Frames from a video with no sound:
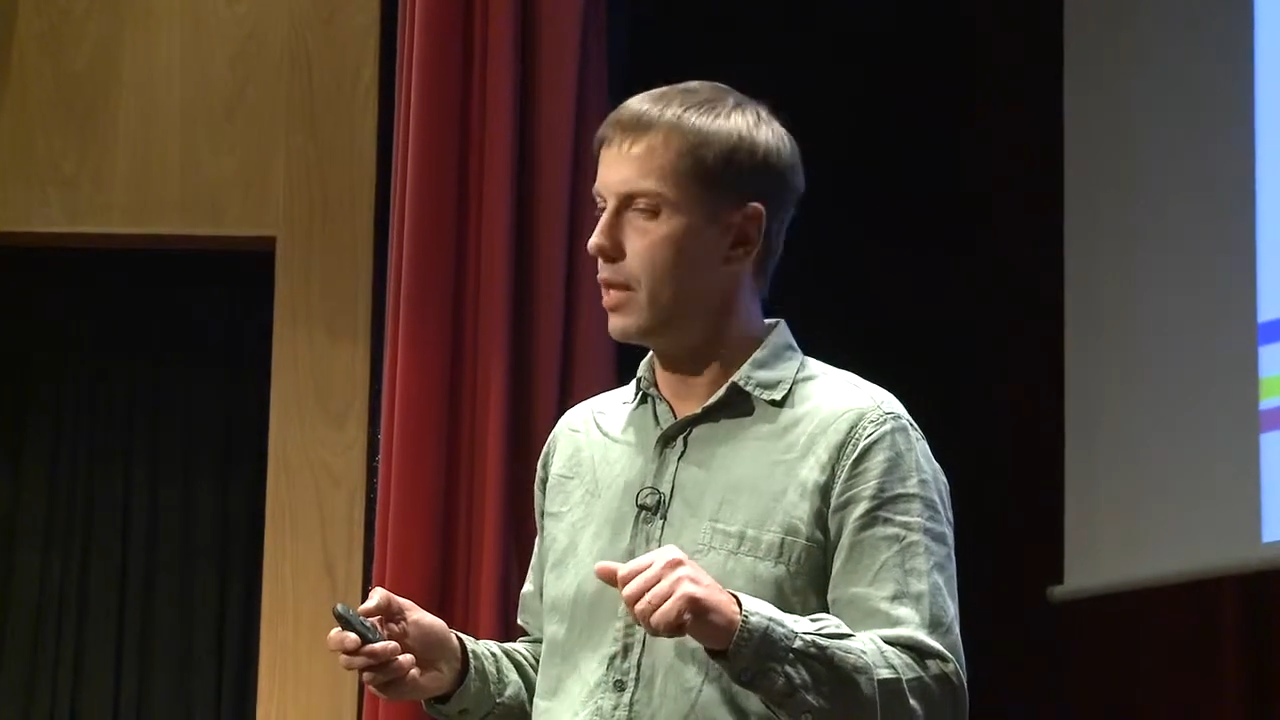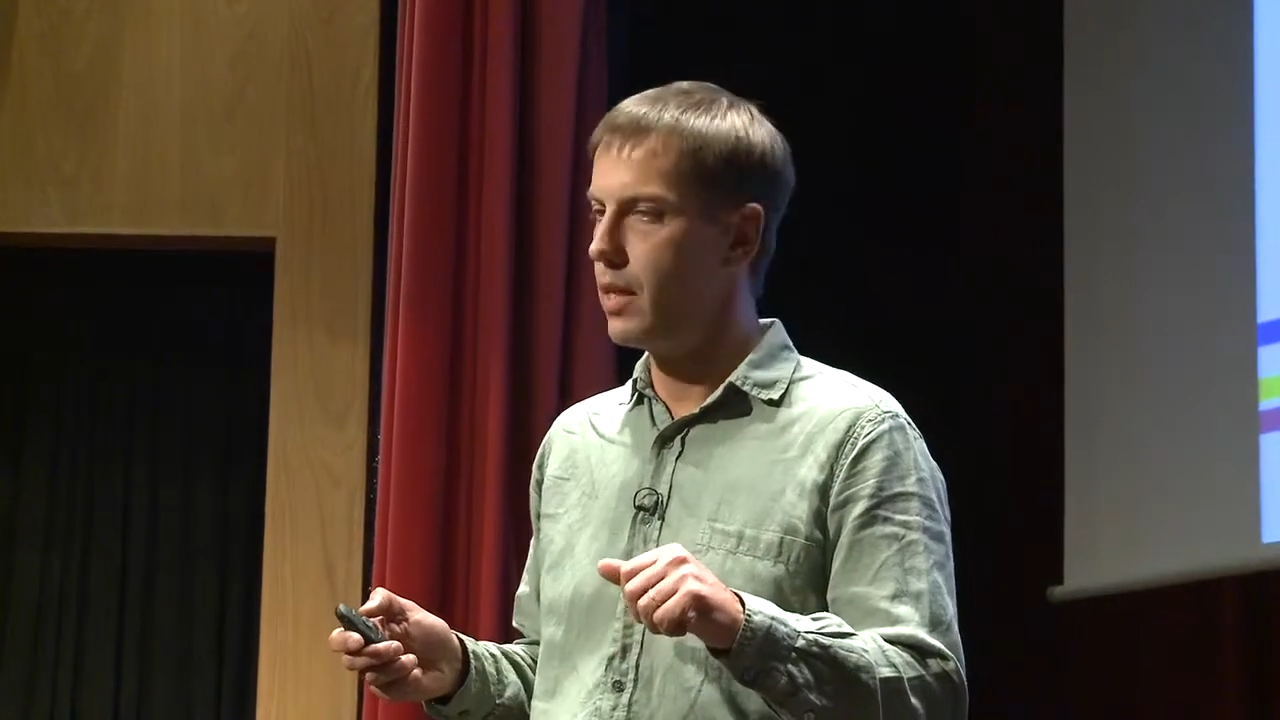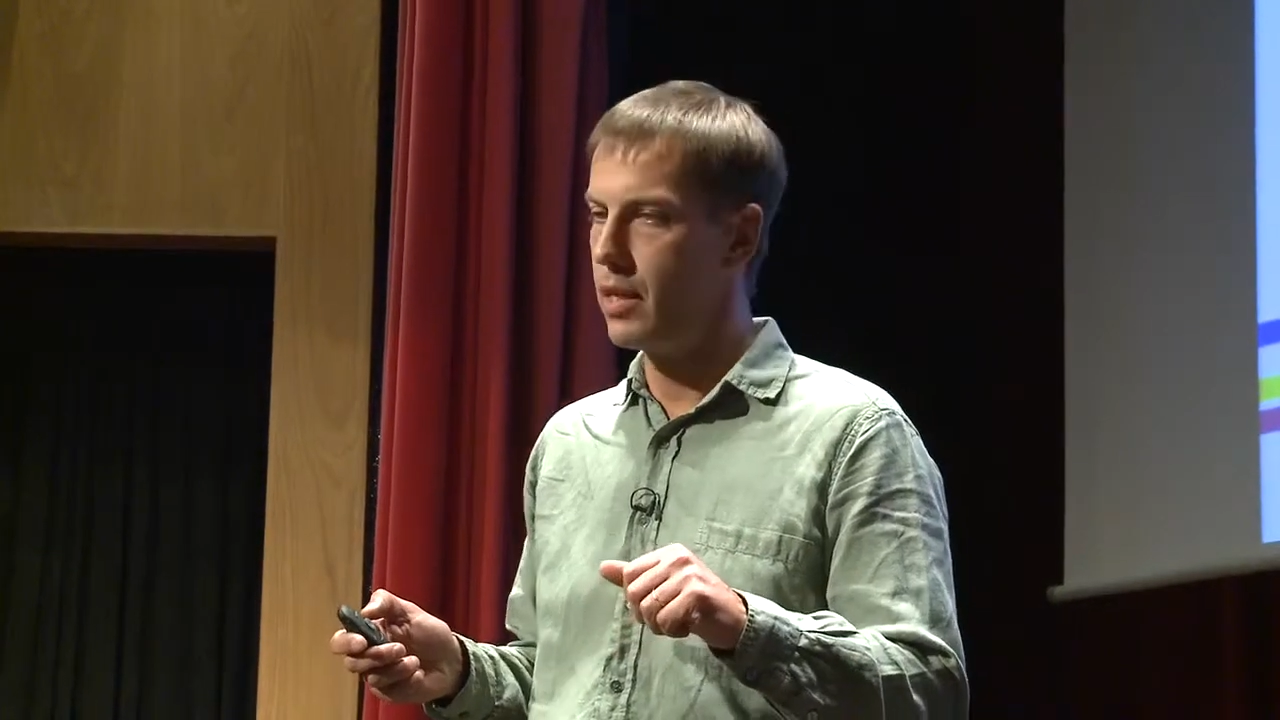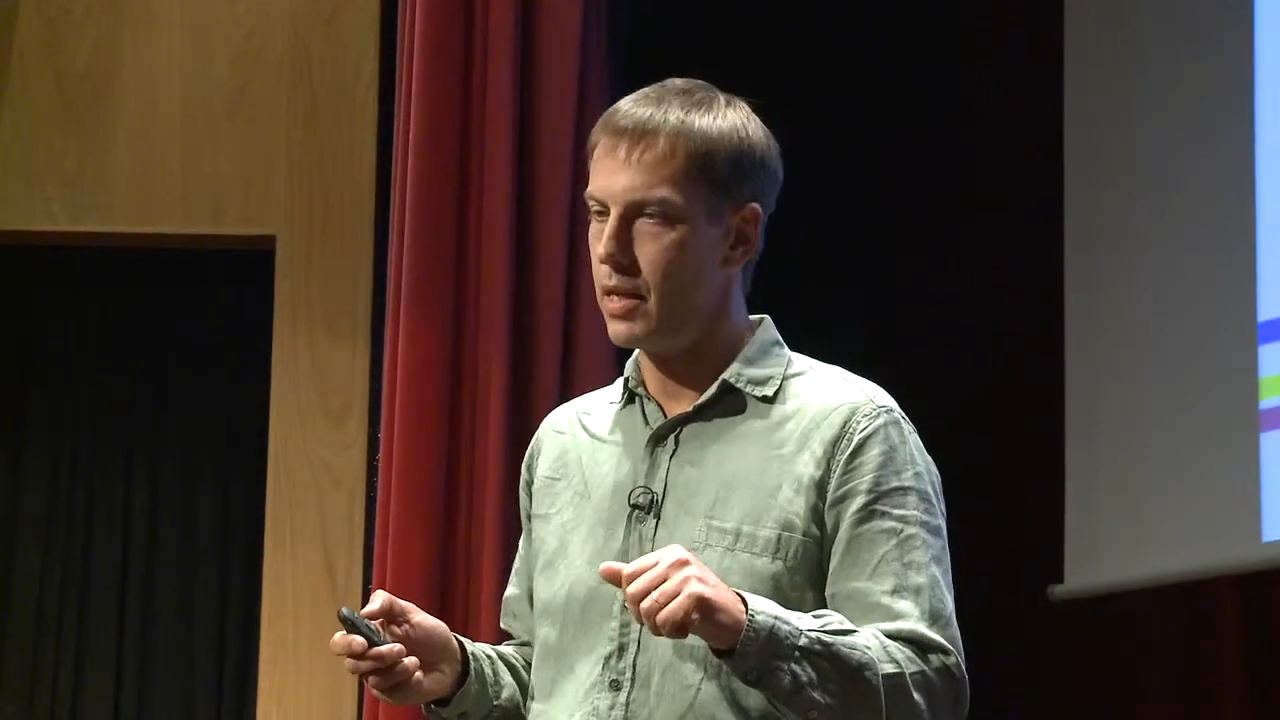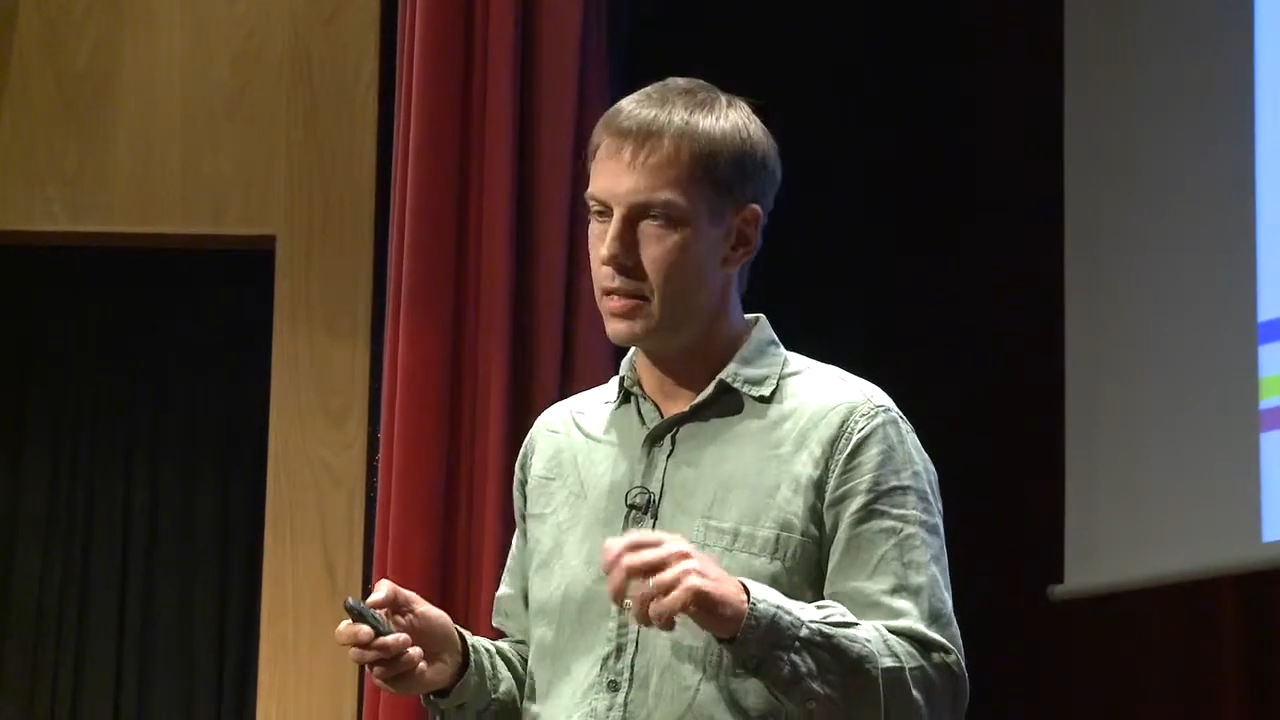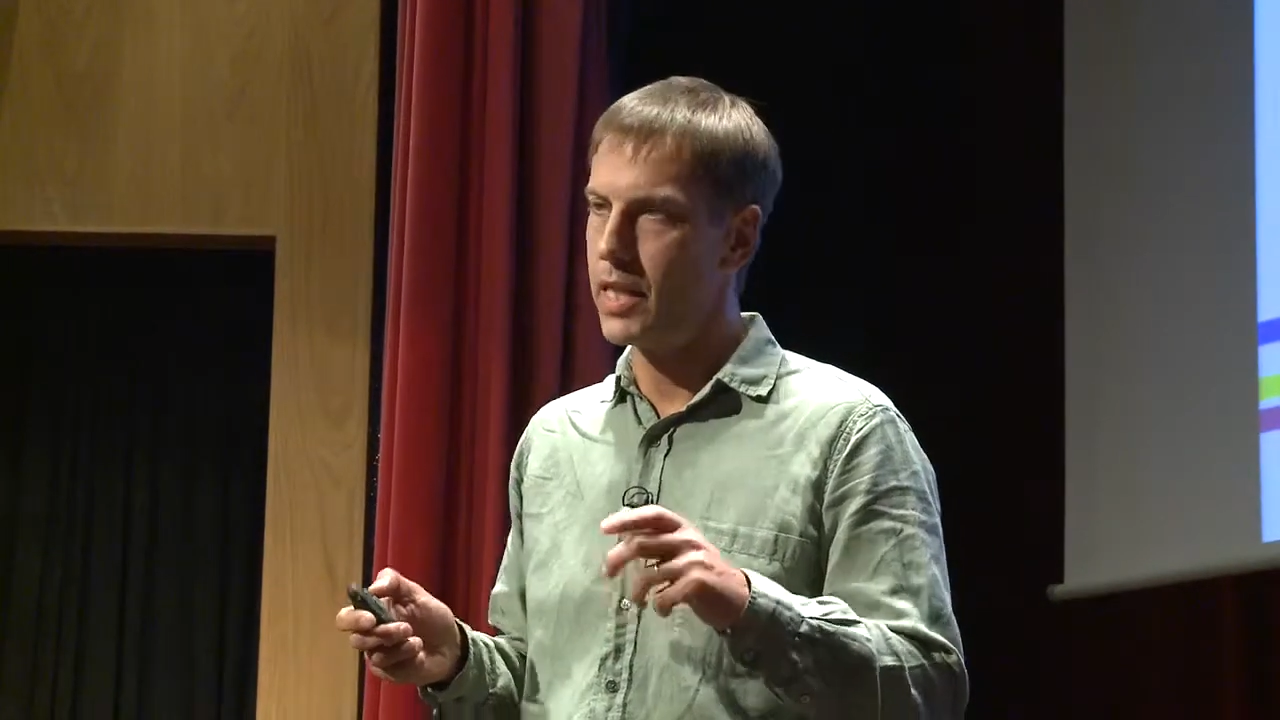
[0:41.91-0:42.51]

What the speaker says: the